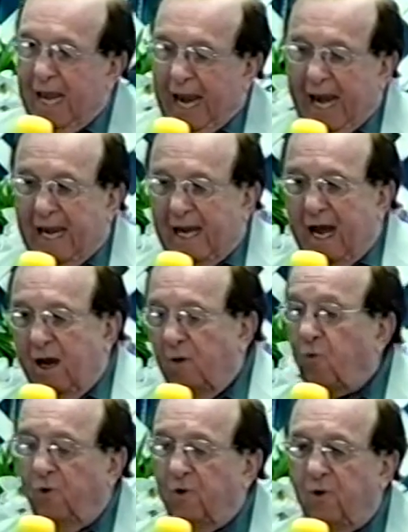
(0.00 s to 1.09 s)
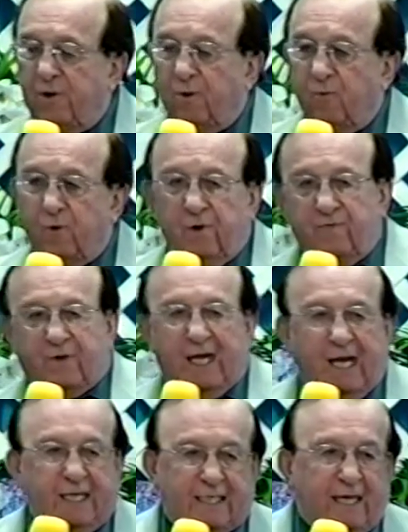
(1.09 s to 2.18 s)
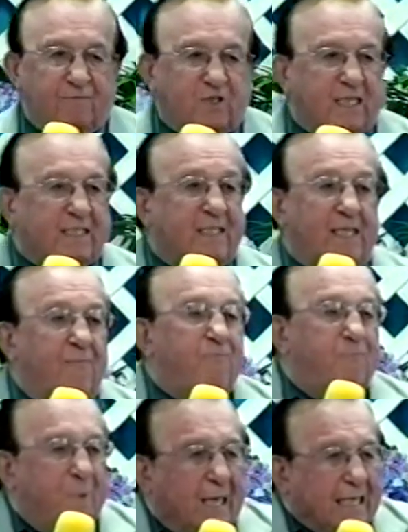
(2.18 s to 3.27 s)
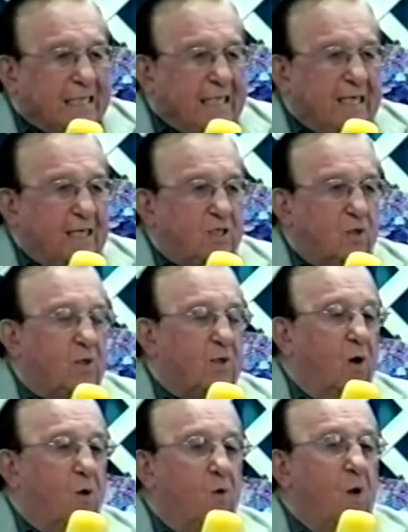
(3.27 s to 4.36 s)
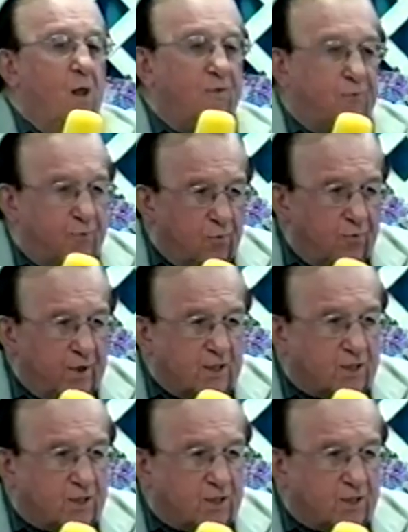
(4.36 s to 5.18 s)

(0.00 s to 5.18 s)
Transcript: and our word, the Word of God gives us the ability to go through these